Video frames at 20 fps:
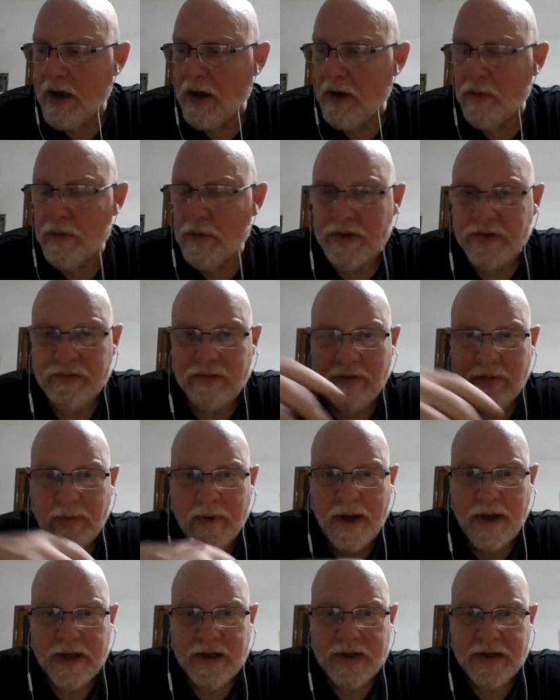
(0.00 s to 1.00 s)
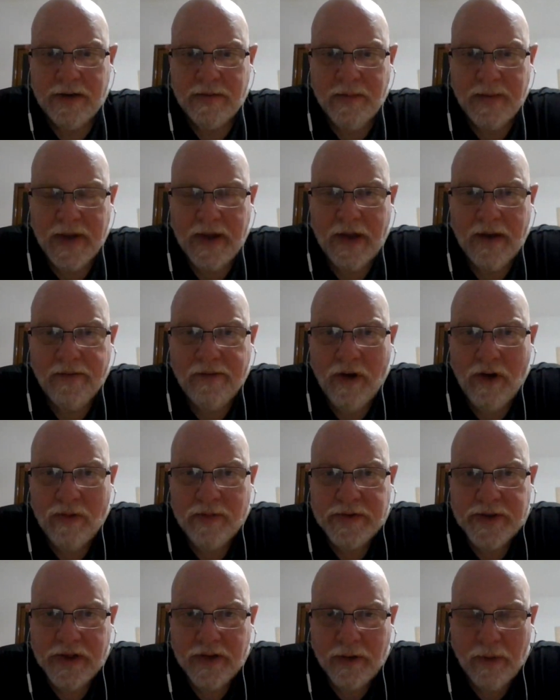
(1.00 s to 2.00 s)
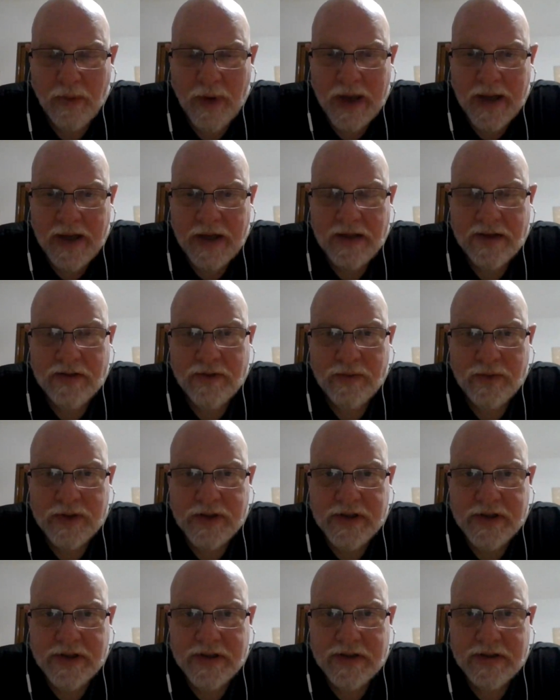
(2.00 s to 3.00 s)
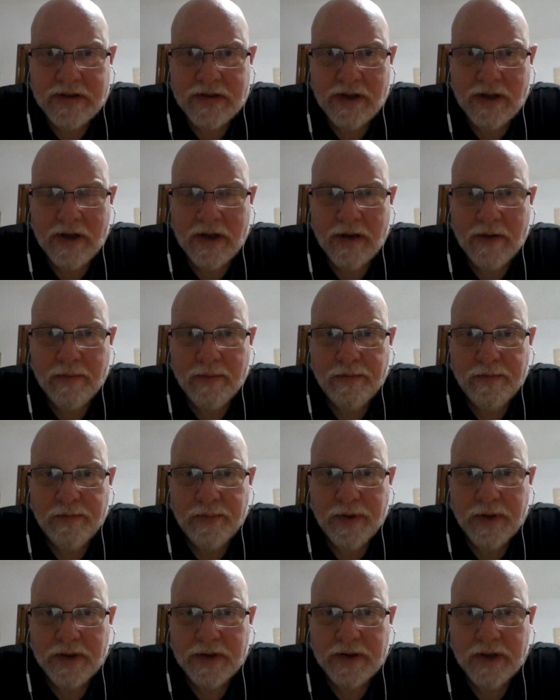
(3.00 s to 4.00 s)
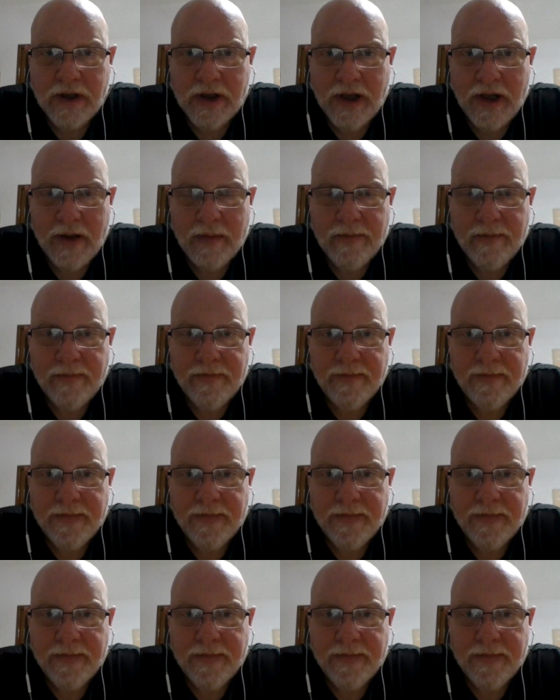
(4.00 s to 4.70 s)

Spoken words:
which reminded me of Holmes on the Range, which is book time